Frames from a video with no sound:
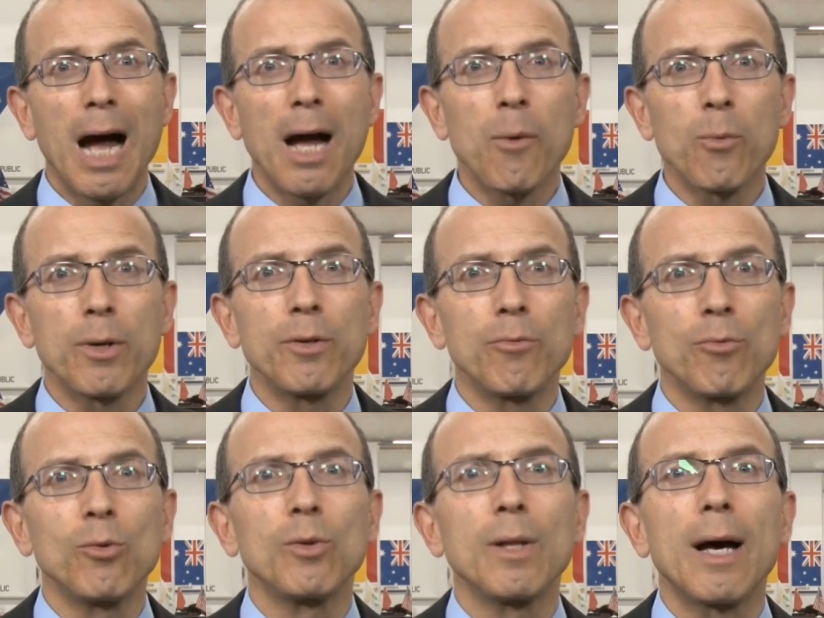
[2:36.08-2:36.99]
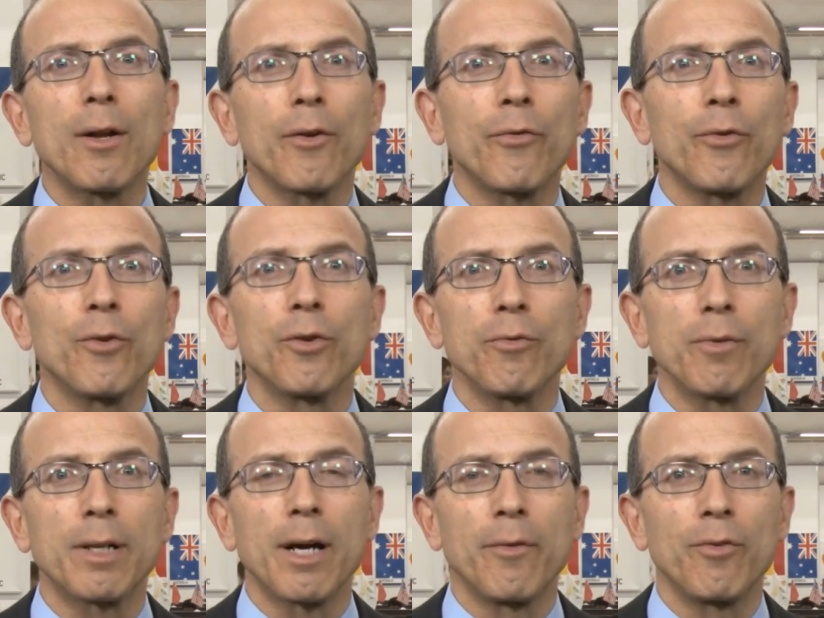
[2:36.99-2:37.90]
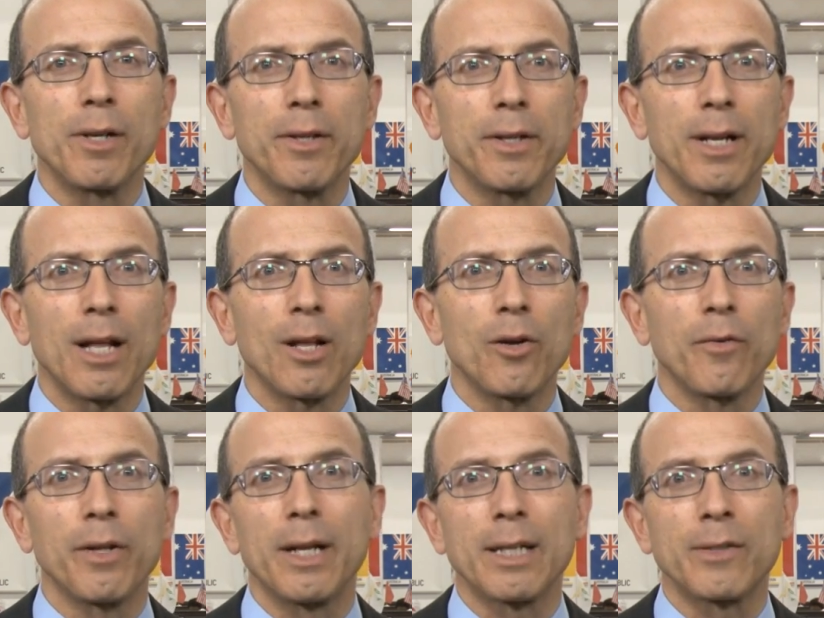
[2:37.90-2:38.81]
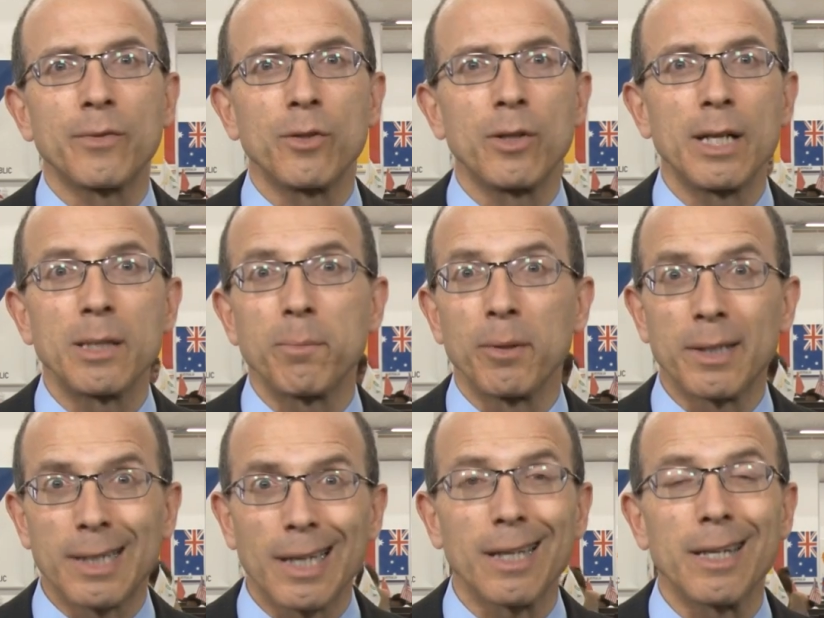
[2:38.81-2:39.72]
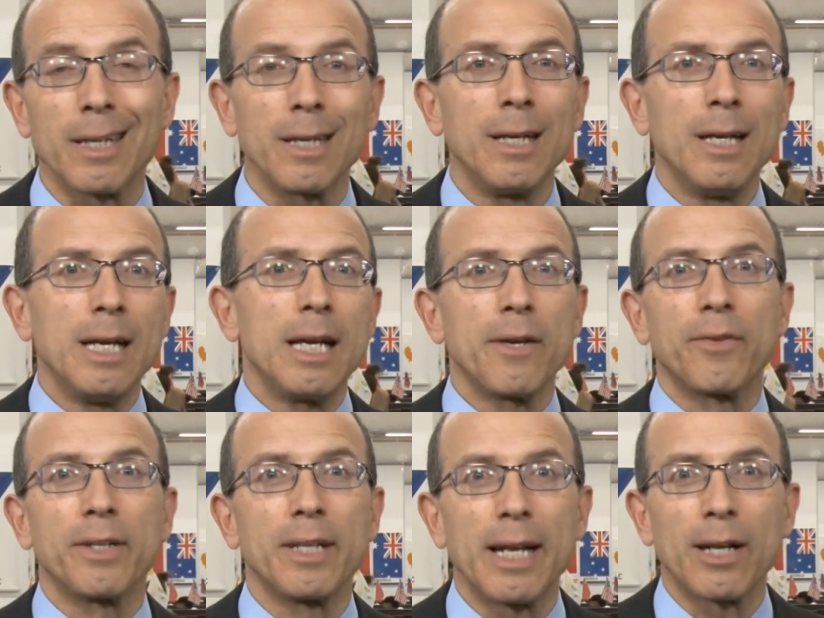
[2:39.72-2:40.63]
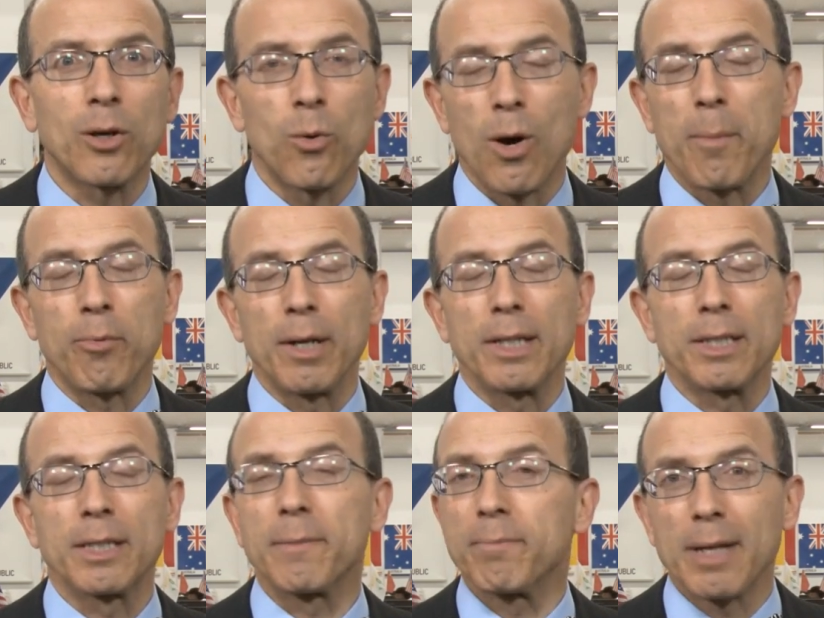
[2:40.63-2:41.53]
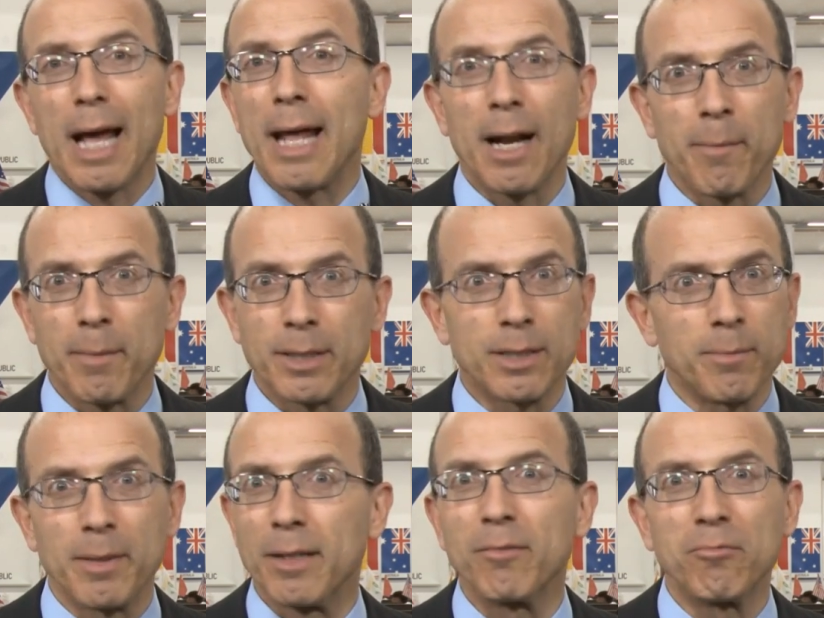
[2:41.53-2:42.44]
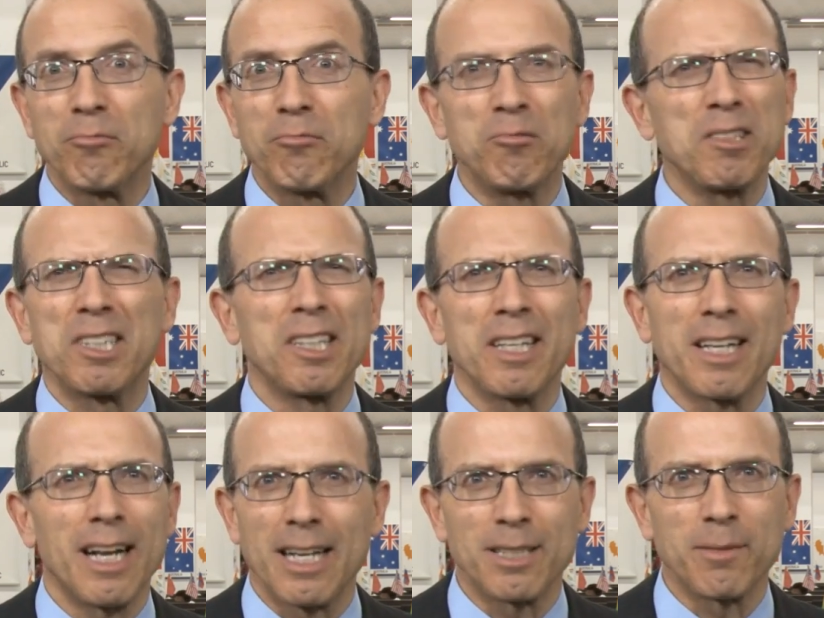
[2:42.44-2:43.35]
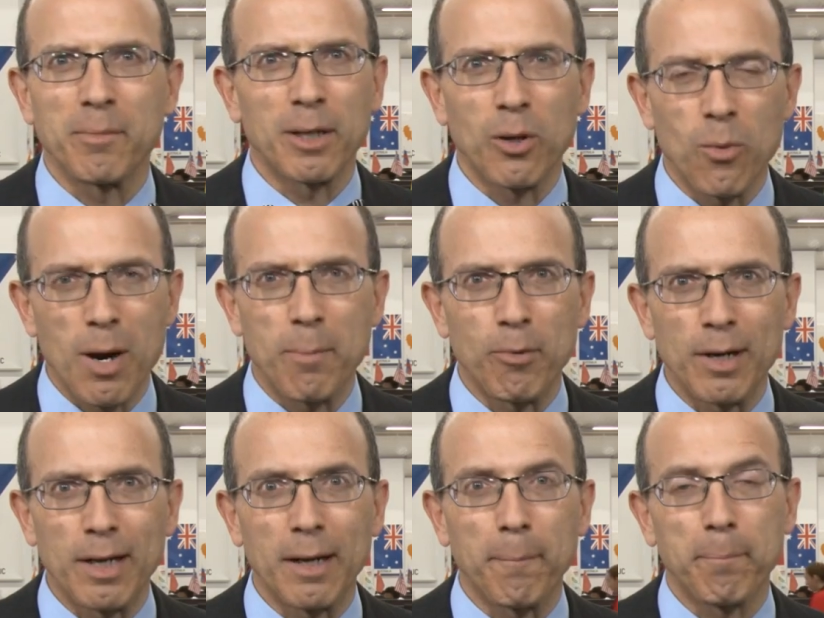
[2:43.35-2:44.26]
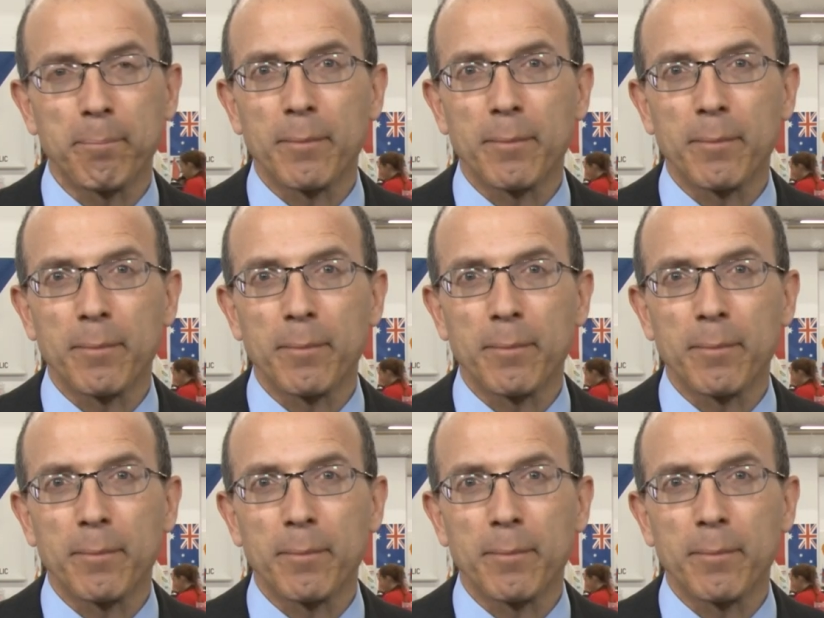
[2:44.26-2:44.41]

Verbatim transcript: I wouldn't rule out a further recovery in the dollar over the next few days, particularly if the data cooperates. And I must admit, recently it hasn't been cooperating.